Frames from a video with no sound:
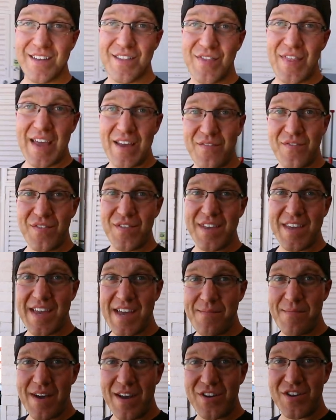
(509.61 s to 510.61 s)
Thankfully,
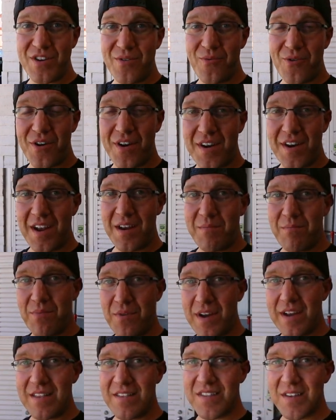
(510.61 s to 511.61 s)
I'm actually working on
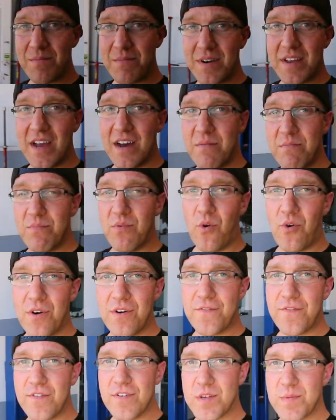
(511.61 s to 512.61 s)
bringing somebody on
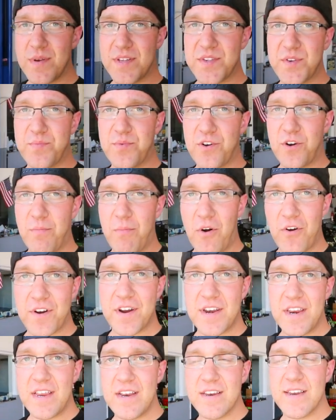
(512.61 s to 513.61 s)
board for Spencer Berke
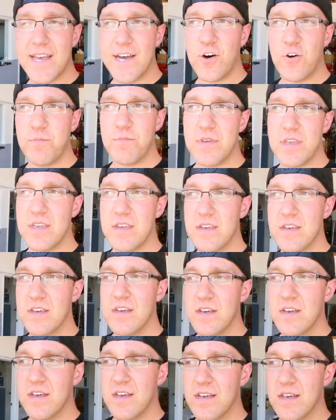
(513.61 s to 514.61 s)
Marketing to help me
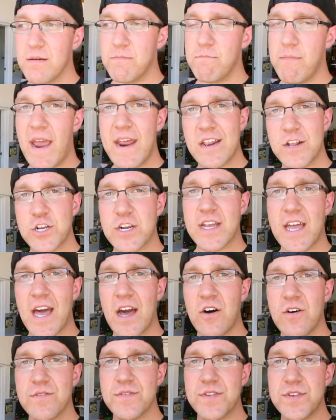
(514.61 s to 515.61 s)
manage
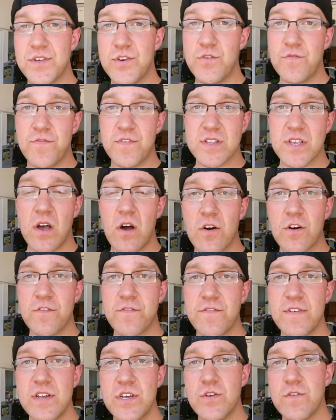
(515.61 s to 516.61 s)
accounts, do
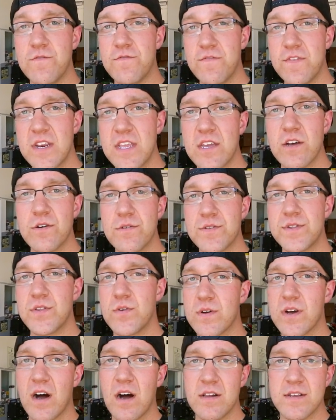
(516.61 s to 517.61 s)
photography, do videos,
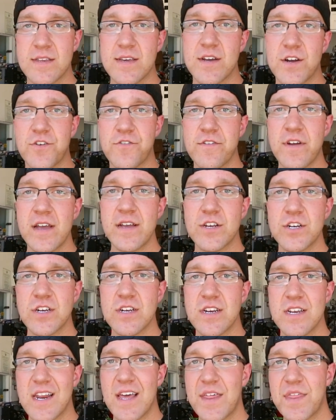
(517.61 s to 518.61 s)
do content
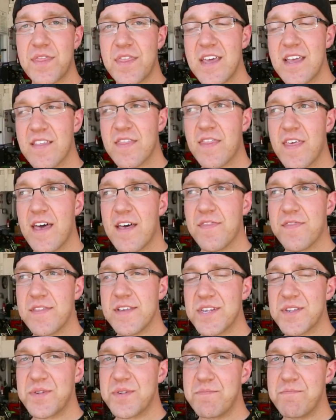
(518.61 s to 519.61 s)
creation, and I think that
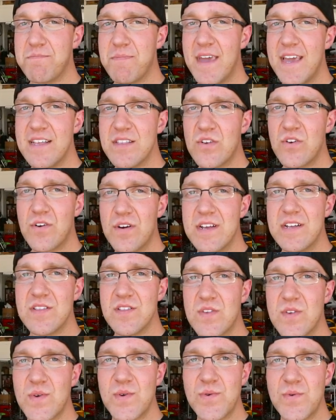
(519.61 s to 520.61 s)
this may turn
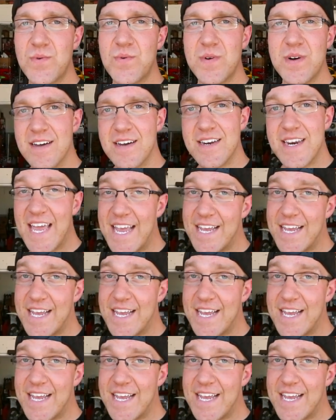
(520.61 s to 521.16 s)
into an